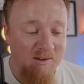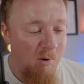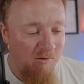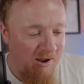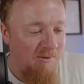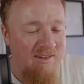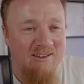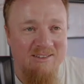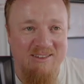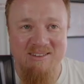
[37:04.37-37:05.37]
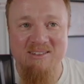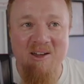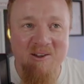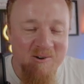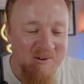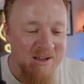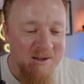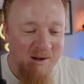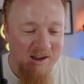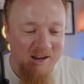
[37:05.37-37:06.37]
You won't notice because it's a circle,
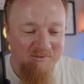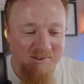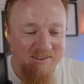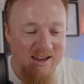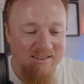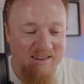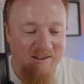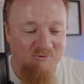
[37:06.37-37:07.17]
but I can rotate it